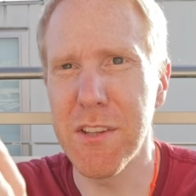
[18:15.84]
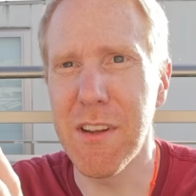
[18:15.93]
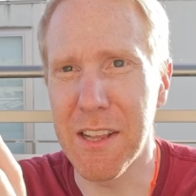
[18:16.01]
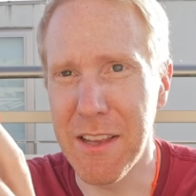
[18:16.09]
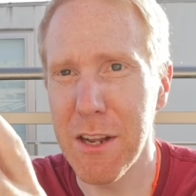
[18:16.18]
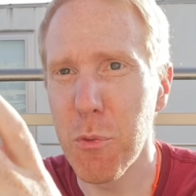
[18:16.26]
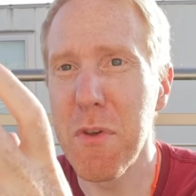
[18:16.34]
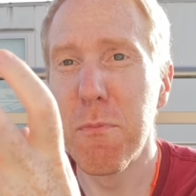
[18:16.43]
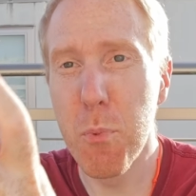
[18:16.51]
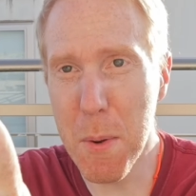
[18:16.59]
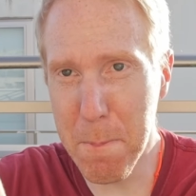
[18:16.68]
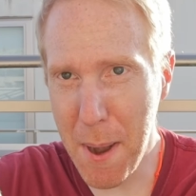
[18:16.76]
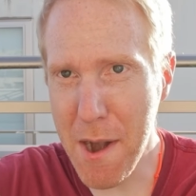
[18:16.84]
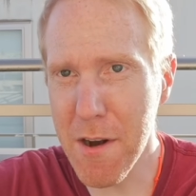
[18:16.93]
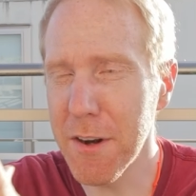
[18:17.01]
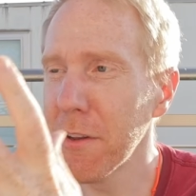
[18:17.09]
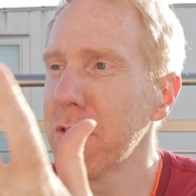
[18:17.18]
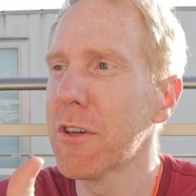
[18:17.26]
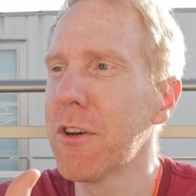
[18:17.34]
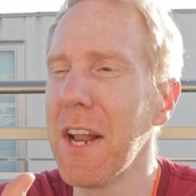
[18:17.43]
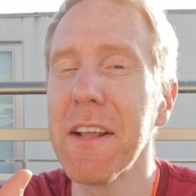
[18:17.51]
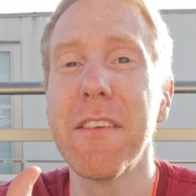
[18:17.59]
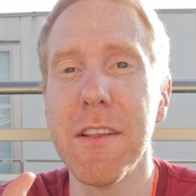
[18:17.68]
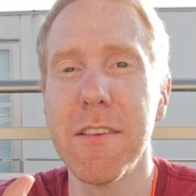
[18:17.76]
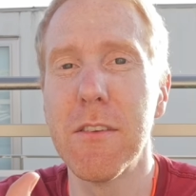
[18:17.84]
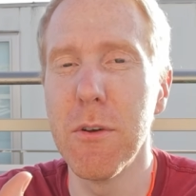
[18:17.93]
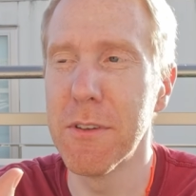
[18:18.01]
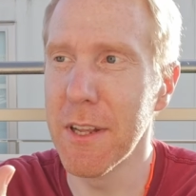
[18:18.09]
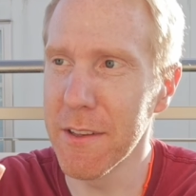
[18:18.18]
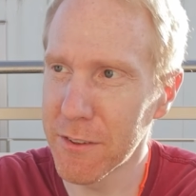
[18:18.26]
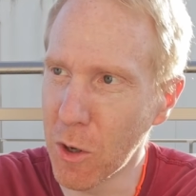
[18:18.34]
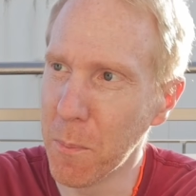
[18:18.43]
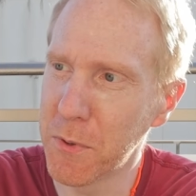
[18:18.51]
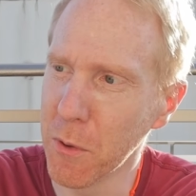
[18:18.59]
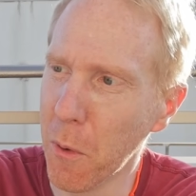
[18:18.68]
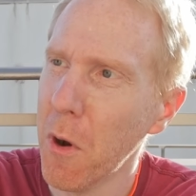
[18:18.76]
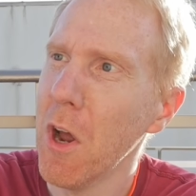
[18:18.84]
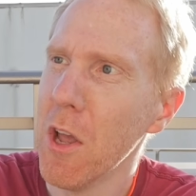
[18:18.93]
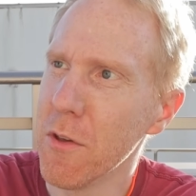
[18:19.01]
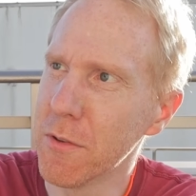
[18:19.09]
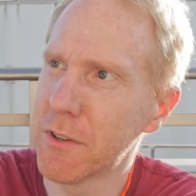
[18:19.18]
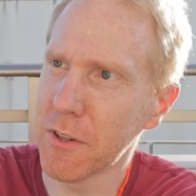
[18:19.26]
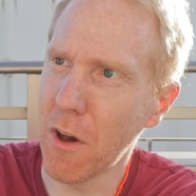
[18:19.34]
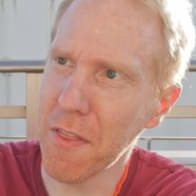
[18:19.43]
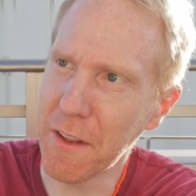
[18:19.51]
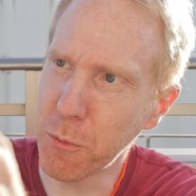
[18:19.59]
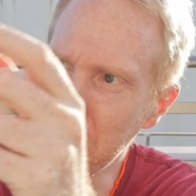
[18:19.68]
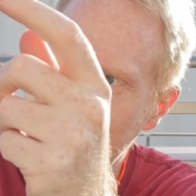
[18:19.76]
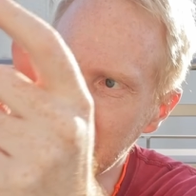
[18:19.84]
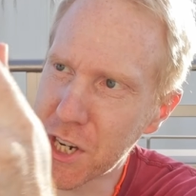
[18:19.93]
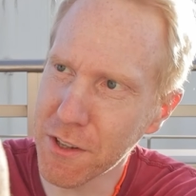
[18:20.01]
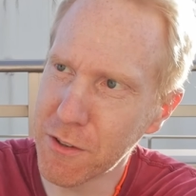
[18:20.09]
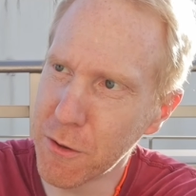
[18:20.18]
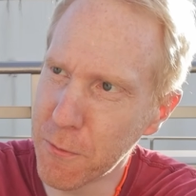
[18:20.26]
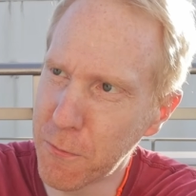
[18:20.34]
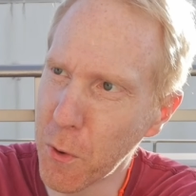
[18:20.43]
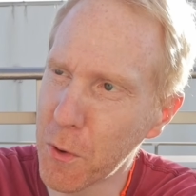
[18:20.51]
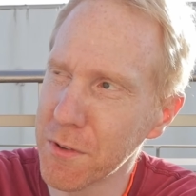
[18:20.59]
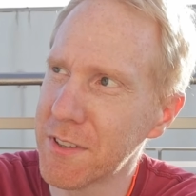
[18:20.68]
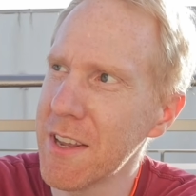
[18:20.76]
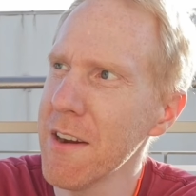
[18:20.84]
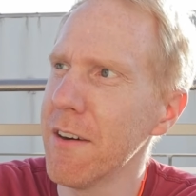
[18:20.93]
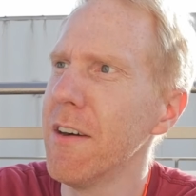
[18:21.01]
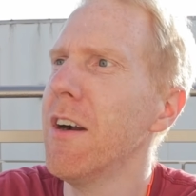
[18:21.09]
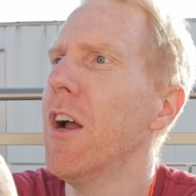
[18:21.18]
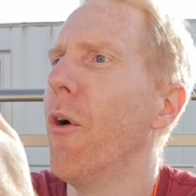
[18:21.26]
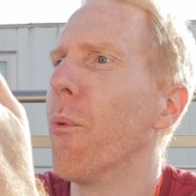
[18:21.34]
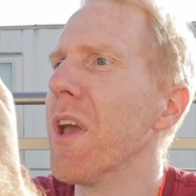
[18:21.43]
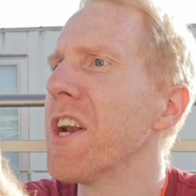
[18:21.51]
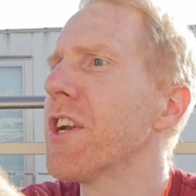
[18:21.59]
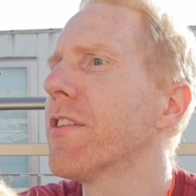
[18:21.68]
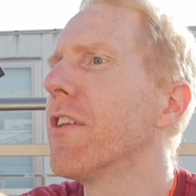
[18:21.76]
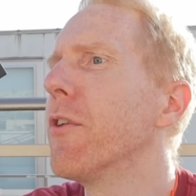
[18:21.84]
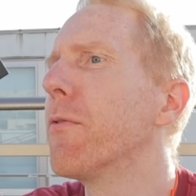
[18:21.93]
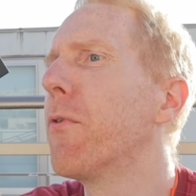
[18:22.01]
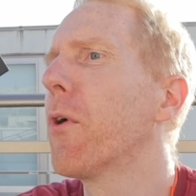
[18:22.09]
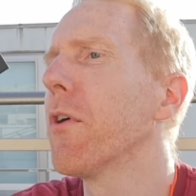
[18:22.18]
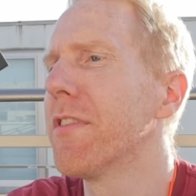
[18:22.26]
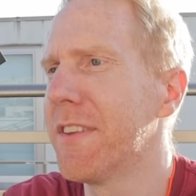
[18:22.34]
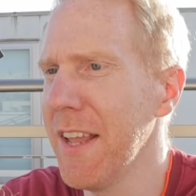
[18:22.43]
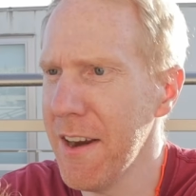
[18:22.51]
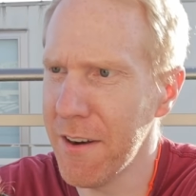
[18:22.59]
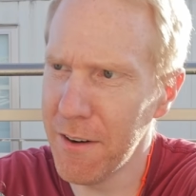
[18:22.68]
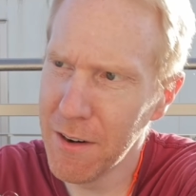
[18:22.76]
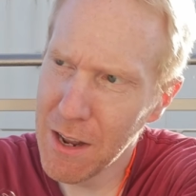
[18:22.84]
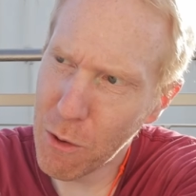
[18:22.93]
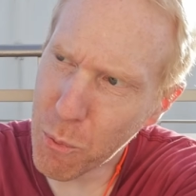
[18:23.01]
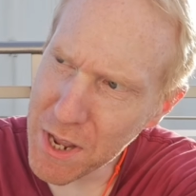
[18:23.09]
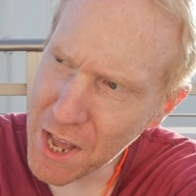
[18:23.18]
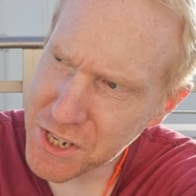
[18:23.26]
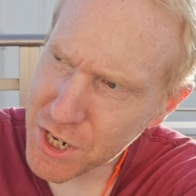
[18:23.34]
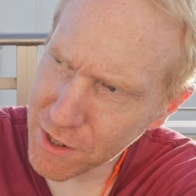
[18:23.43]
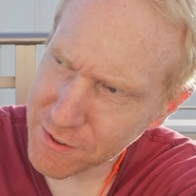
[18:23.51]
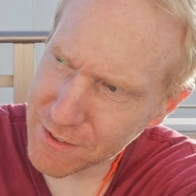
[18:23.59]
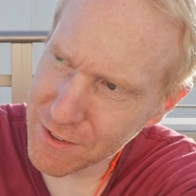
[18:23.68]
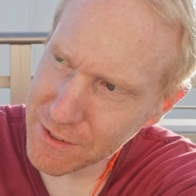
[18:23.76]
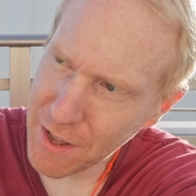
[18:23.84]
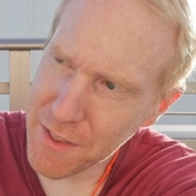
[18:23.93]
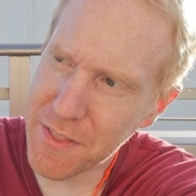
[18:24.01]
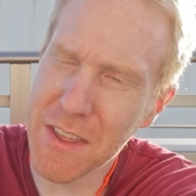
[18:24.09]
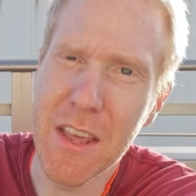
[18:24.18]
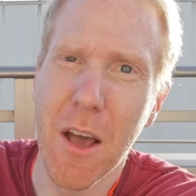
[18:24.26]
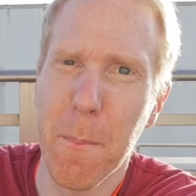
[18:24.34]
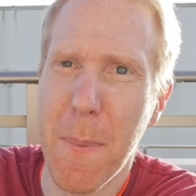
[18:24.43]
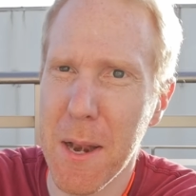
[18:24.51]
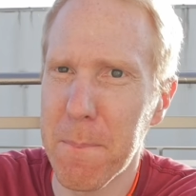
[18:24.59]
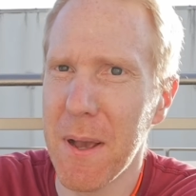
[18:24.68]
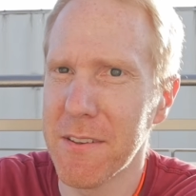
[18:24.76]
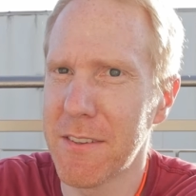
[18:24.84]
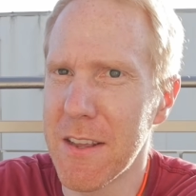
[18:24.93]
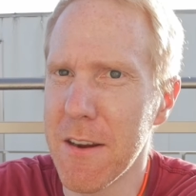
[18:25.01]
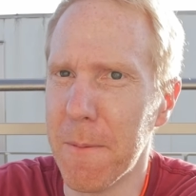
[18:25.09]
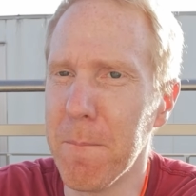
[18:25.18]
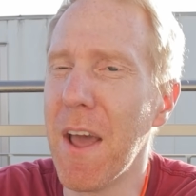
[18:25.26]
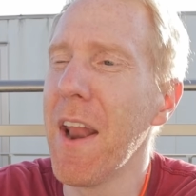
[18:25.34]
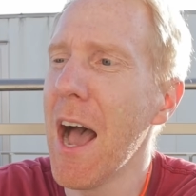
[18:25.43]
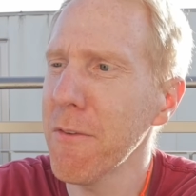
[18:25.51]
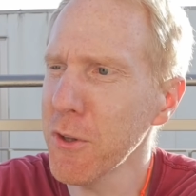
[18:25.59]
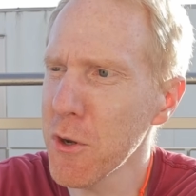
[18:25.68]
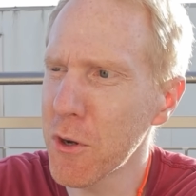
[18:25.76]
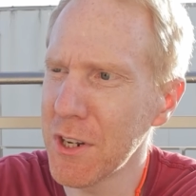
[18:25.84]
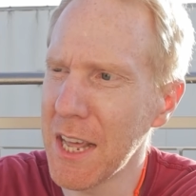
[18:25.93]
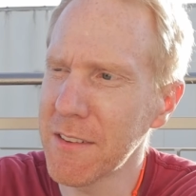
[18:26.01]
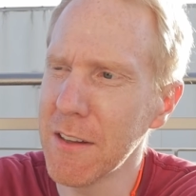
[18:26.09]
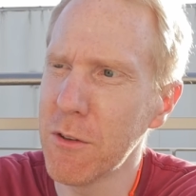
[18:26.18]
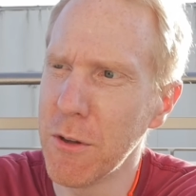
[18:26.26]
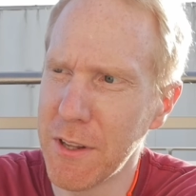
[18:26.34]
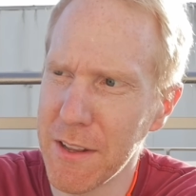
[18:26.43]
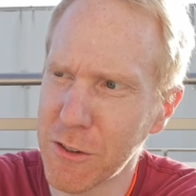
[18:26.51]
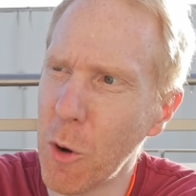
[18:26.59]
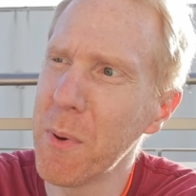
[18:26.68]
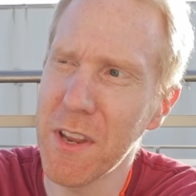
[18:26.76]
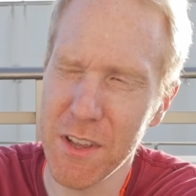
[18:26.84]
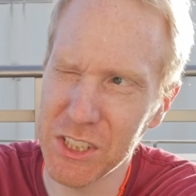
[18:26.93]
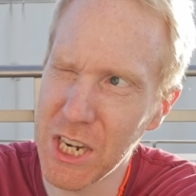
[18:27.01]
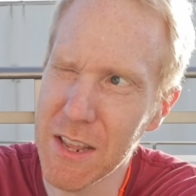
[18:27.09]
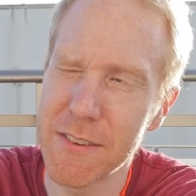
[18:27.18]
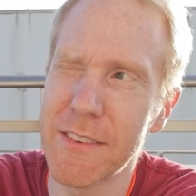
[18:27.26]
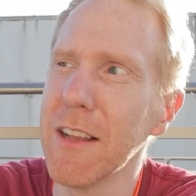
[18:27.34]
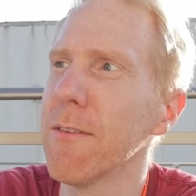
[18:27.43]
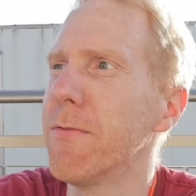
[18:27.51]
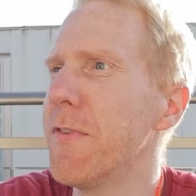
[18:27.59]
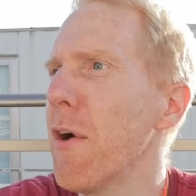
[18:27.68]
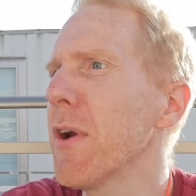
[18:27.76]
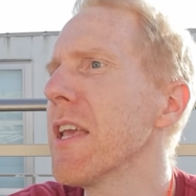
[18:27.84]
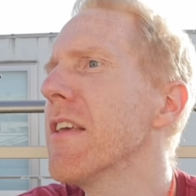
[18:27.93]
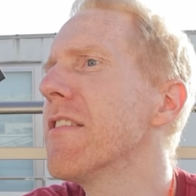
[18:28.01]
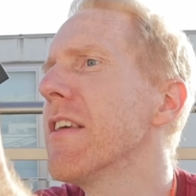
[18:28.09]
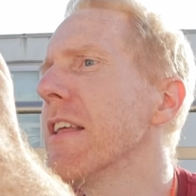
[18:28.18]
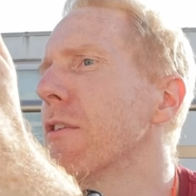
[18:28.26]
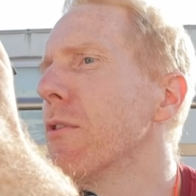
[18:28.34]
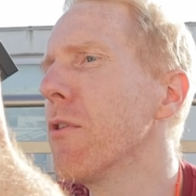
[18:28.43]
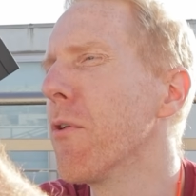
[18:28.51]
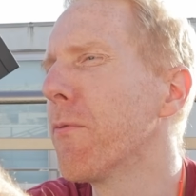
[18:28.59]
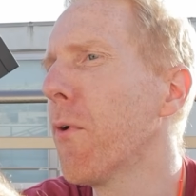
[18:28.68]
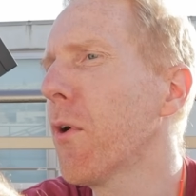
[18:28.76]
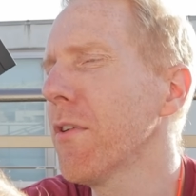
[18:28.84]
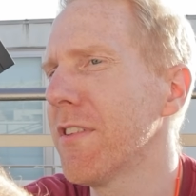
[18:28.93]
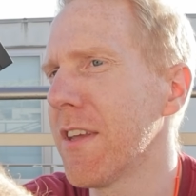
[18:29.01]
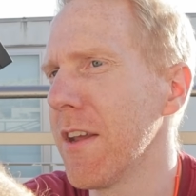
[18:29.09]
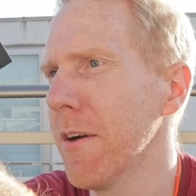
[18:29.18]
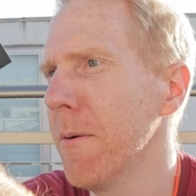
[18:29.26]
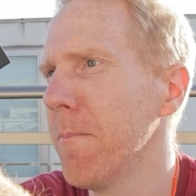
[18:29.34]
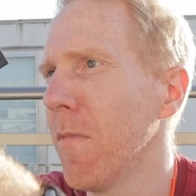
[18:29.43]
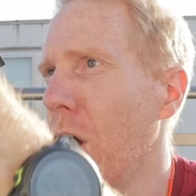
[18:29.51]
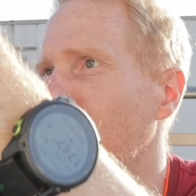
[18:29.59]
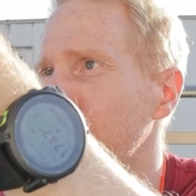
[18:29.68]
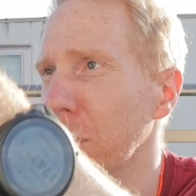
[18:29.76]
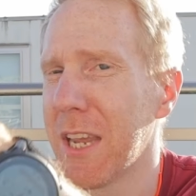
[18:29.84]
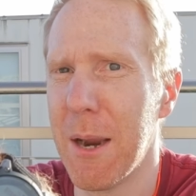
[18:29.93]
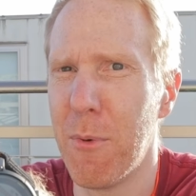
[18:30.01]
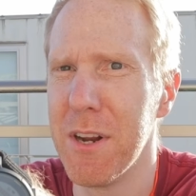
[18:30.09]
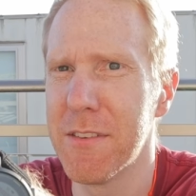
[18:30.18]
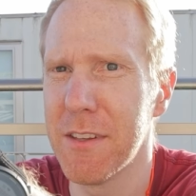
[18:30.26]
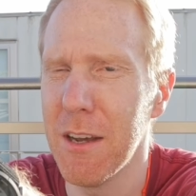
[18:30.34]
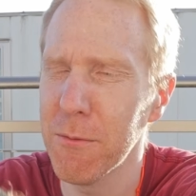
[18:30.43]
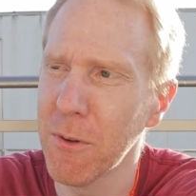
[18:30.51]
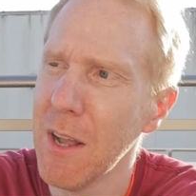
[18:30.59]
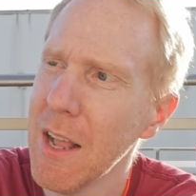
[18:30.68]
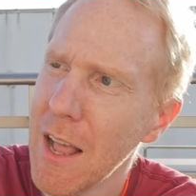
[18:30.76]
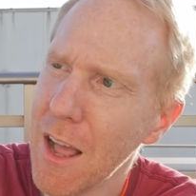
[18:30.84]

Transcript: just like that, we've prepared to connect this to a telescope. So you saw that we adjusted the focus here, we adjusted the focus there, we adjusted the bandpass here. And after you connect it to a telescope, it's actually still very easy to do the focus here of the camera itself